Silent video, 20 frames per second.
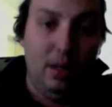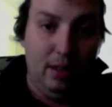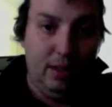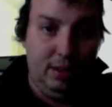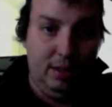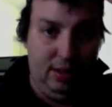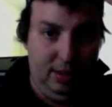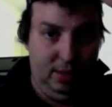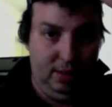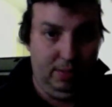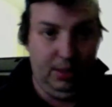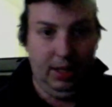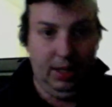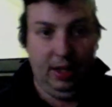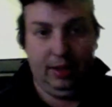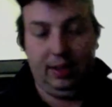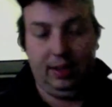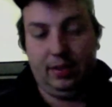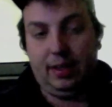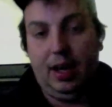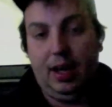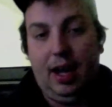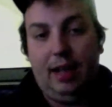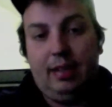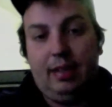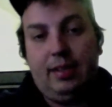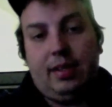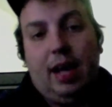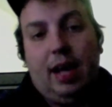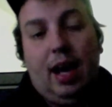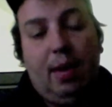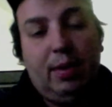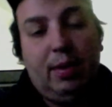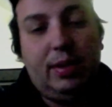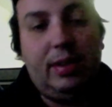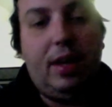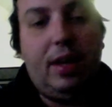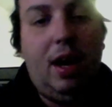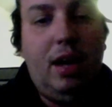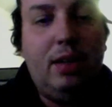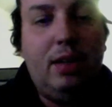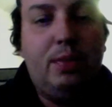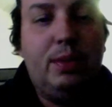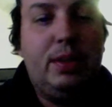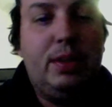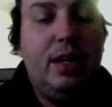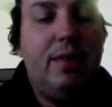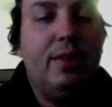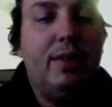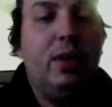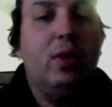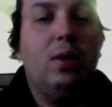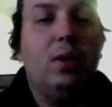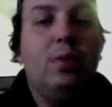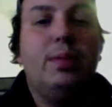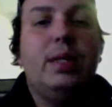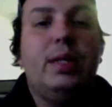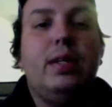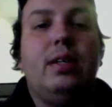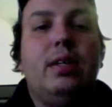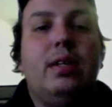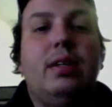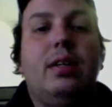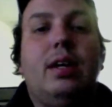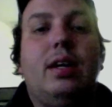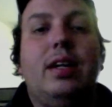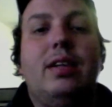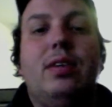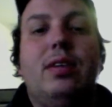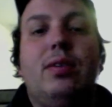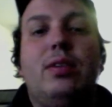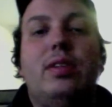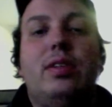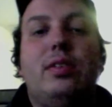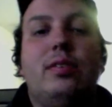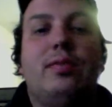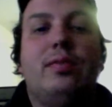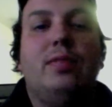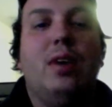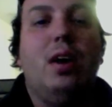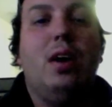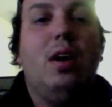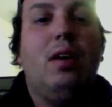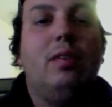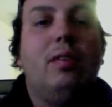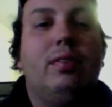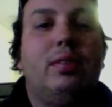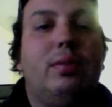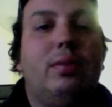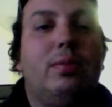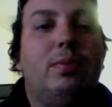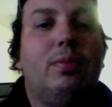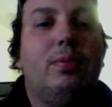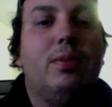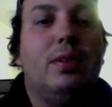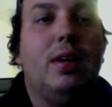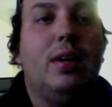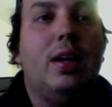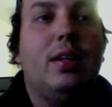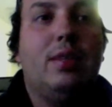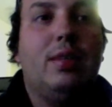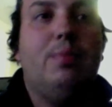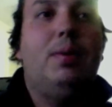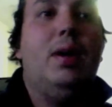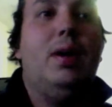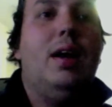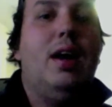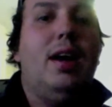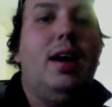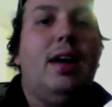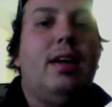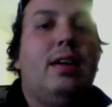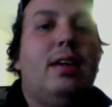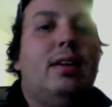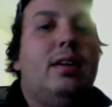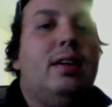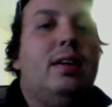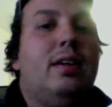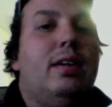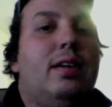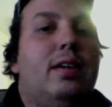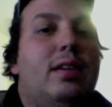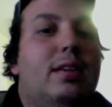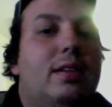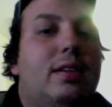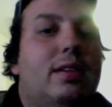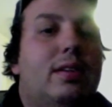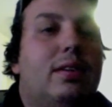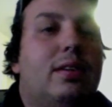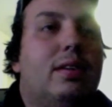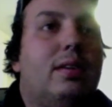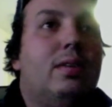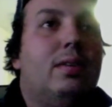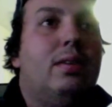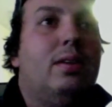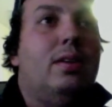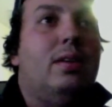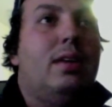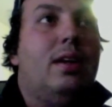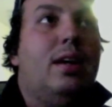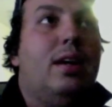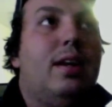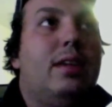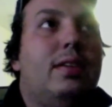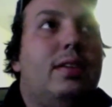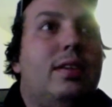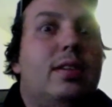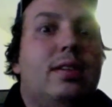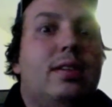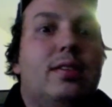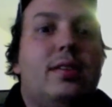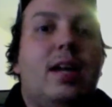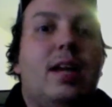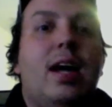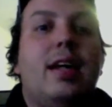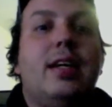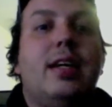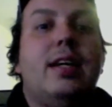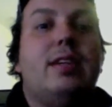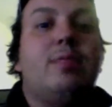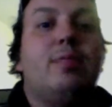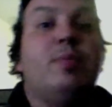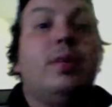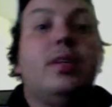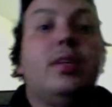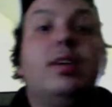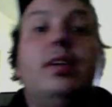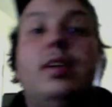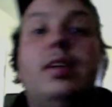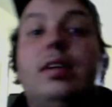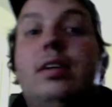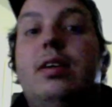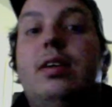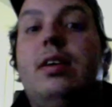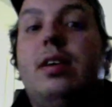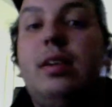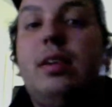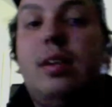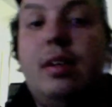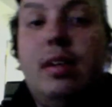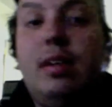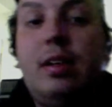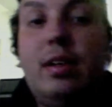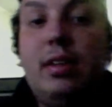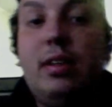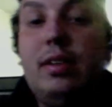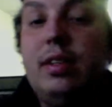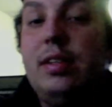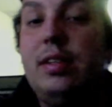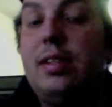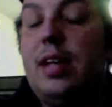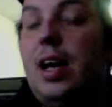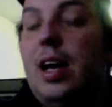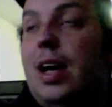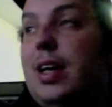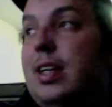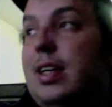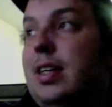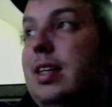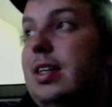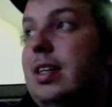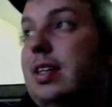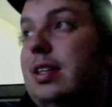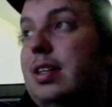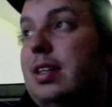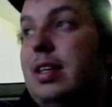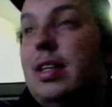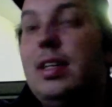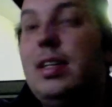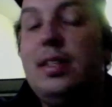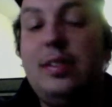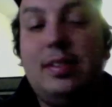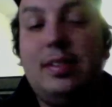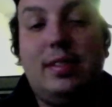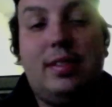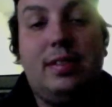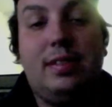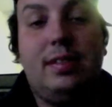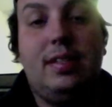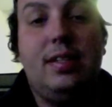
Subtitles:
and we got this guy. This guy I went to college with, Devin Irby. I know he's involved with Occupy, and then this guy Yates McKee. This guy, he's